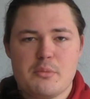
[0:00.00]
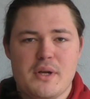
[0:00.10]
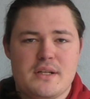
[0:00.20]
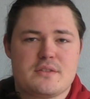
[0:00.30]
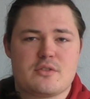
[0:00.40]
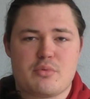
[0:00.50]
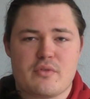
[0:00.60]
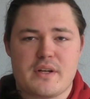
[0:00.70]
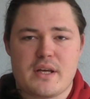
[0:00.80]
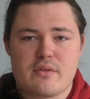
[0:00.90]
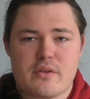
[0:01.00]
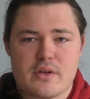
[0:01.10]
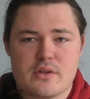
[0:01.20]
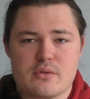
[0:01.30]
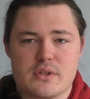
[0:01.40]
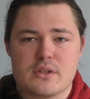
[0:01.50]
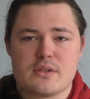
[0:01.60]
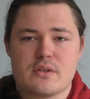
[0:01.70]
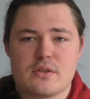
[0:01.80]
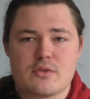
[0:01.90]
The plan is to provide everything you need
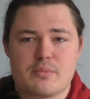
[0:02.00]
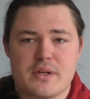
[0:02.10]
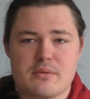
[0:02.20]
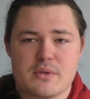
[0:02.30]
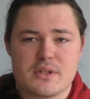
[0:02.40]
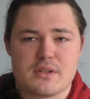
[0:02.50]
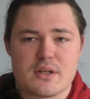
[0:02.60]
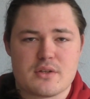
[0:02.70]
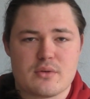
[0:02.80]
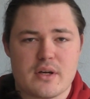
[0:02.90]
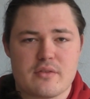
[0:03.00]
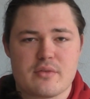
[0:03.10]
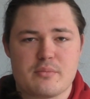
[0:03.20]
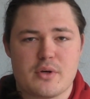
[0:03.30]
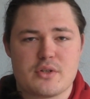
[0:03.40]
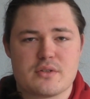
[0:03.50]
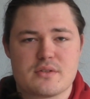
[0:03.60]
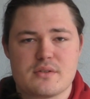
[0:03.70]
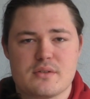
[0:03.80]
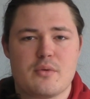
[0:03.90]
to paint a mini that you have
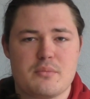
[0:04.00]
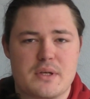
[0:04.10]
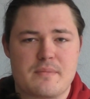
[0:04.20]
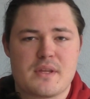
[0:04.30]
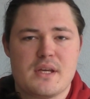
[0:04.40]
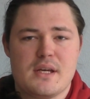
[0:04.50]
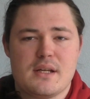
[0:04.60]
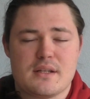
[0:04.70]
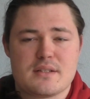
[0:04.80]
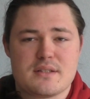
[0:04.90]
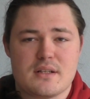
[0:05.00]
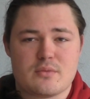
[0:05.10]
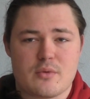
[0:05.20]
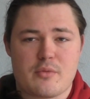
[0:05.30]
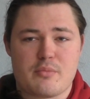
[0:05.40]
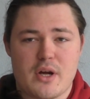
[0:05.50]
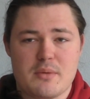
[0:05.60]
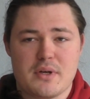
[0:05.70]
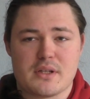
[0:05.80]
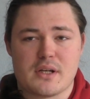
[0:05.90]
purchased from me. That starts with
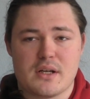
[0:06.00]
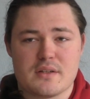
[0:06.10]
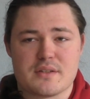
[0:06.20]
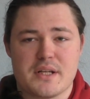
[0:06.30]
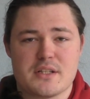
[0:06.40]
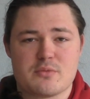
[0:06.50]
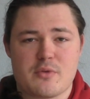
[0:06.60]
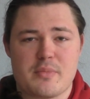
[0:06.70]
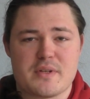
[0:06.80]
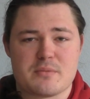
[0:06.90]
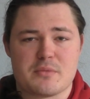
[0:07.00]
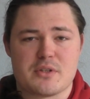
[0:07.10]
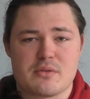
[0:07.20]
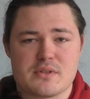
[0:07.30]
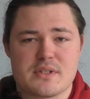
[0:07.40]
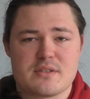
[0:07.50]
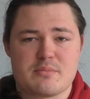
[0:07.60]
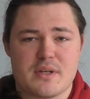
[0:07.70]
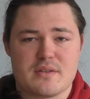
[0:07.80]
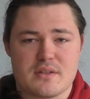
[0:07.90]
primer and colors and ends with basic materials. Yes,
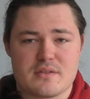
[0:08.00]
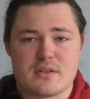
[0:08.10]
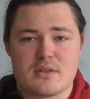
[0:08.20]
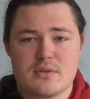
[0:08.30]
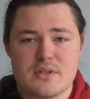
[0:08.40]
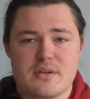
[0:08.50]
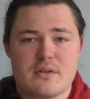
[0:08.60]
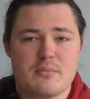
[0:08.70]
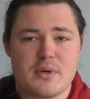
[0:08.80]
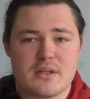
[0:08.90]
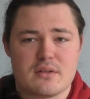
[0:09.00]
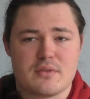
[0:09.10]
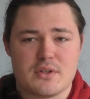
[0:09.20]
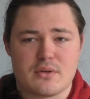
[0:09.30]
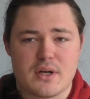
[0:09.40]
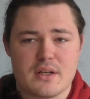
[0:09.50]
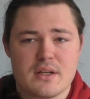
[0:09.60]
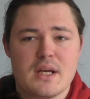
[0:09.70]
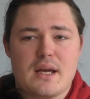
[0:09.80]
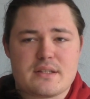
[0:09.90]
basing is included in the painting video guide,
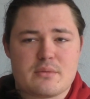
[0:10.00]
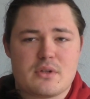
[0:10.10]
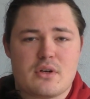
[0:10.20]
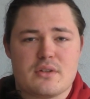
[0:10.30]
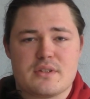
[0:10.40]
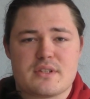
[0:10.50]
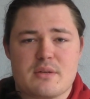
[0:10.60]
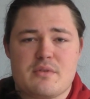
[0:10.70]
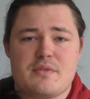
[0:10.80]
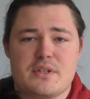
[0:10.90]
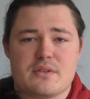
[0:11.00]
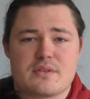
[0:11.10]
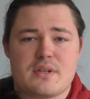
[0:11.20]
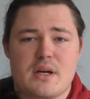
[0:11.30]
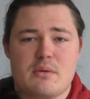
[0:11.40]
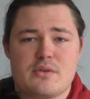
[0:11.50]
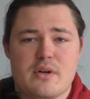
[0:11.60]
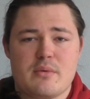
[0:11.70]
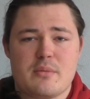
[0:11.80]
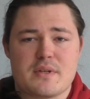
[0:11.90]
as I will call these type of videos. I will try
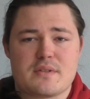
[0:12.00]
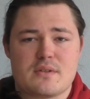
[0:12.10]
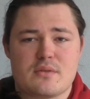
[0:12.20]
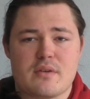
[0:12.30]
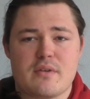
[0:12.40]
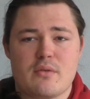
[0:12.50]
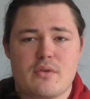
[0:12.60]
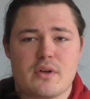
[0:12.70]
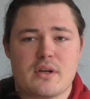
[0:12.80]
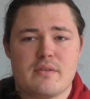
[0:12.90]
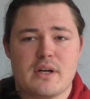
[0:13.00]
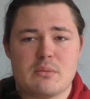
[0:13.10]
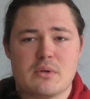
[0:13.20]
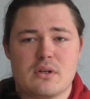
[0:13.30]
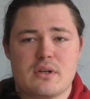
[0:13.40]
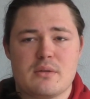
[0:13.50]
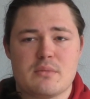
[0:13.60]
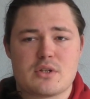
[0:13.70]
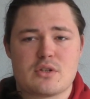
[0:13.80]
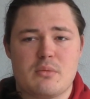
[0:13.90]
my best to have everything available in
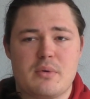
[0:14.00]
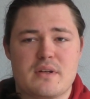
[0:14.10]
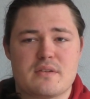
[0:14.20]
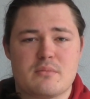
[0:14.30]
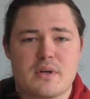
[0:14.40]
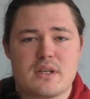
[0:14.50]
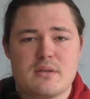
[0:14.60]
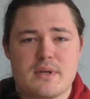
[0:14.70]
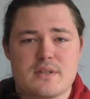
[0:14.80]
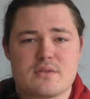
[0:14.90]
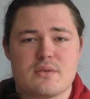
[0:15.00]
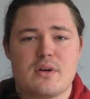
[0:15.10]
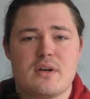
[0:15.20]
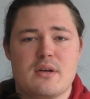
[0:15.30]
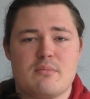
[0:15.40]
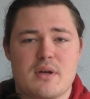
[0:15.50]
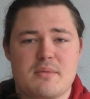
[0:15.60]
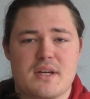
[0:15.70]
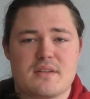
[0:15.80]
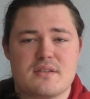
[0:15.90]
my shop, as in my eBay store,
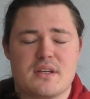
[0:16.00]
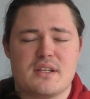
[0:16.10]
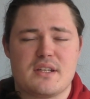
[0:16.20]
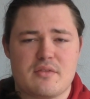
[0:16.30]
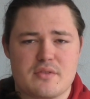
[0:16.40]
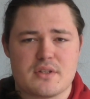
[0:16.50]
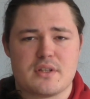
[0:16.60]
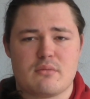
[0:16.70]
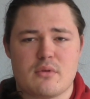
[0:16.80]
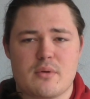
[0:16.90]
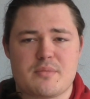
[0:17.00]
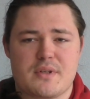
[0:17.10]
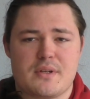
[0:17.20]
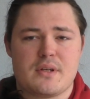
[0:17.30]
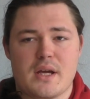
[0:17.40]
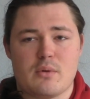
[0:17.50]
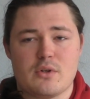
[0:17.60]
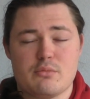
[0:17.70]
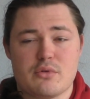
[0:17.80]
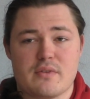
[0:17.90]
maybe Etsy, and definitely on my website. I want
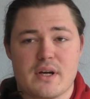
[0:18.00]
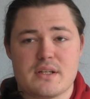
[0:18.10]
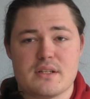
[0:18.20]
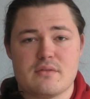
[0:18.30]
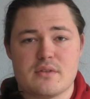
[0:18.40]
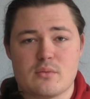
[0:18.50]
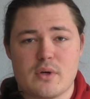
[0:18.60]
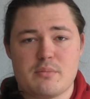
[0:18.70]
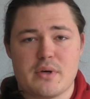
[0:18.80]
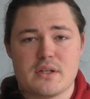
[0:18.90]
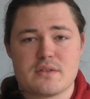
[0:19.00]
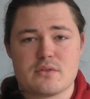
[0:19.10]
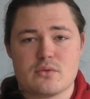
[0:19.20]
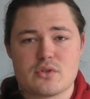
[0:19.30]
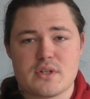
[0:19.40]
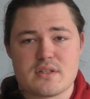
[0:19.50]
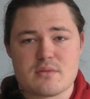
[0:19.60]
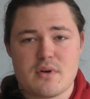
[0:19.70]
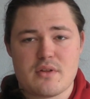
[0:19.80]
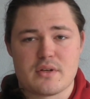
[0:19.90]
to provide even a wet painted solution and
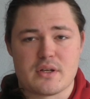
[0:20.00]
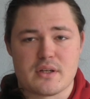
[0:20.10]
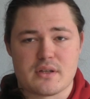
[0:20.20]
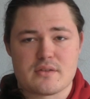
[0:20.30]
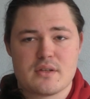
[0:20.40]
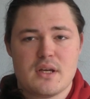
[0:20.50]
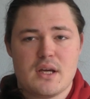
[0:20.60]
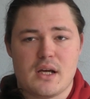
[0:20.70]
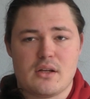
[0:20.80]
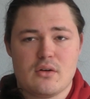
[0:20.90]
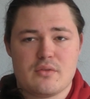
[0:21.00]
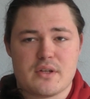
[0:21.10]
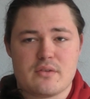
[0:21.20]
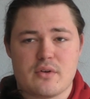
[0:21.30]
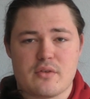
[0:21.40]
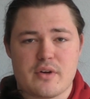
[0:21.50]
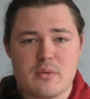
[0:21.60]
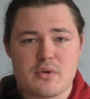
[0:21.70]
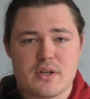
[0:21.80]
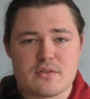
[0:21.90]
some other knickknacks. And all of that for a fair
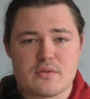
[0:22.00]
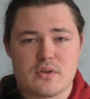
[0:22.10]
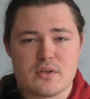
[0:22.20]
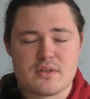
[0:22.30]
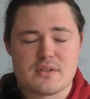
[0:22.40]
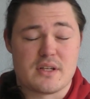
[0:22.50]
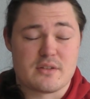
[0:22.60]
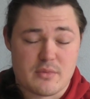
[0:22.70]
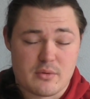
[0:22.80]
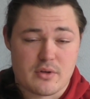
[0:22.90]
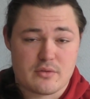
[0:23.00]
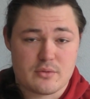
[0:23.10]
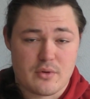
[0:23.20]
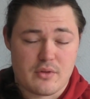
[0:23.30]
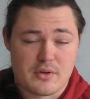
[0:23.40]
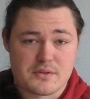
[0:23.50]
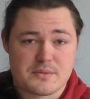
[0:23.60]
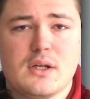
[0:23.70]
price, of course. That is my way of doing things.